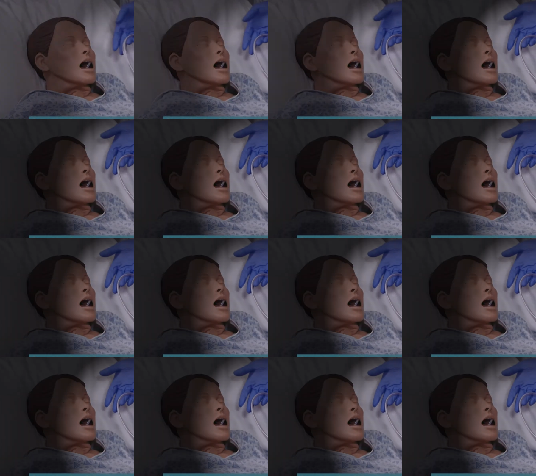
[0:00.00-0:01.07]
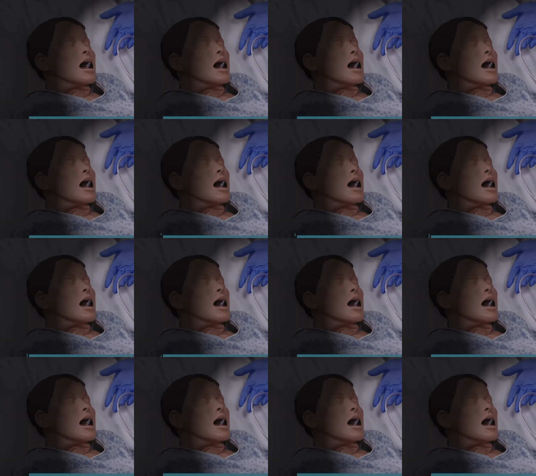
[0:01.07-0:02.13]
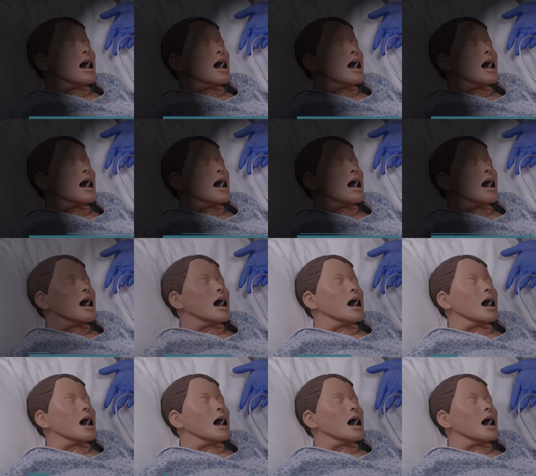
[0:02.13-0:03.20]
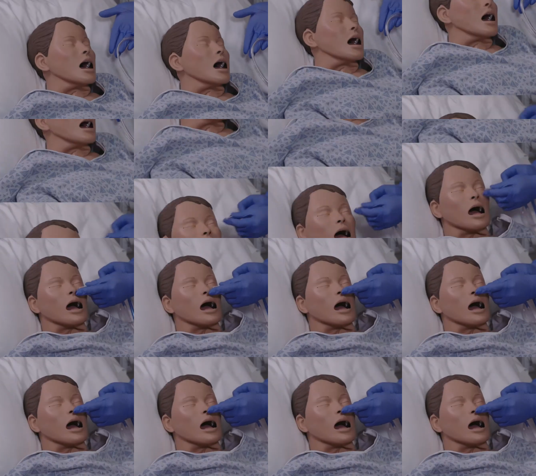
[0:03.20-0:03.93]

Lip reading: [no speech]